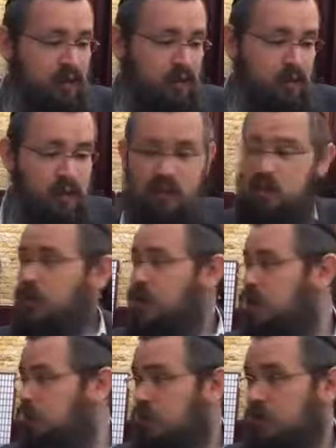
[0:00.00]
two things are
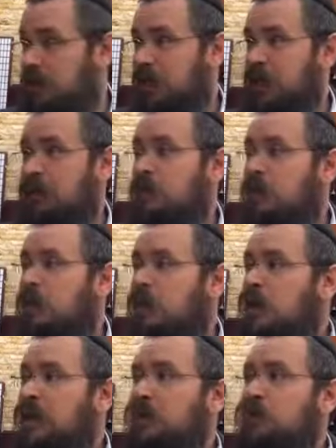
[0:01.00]
equal, meaning
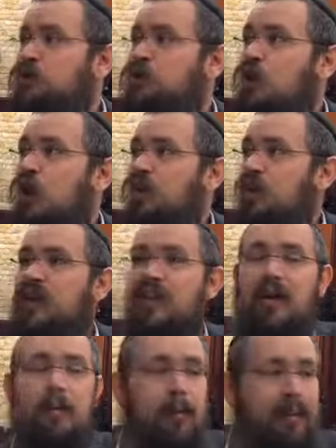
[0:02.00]
that there's nothing
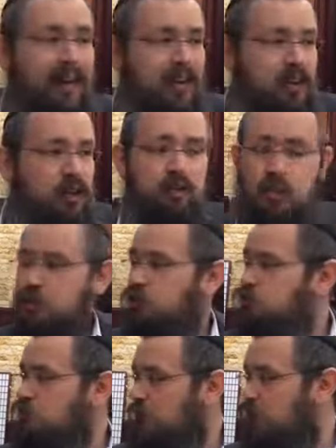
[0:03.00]
compelling you to
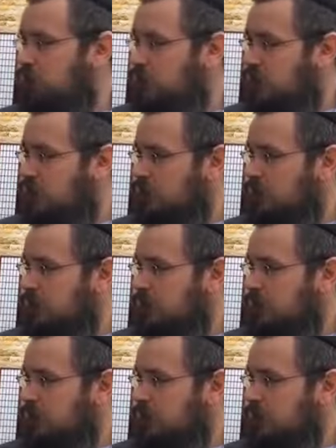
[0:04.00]
choose one over the other.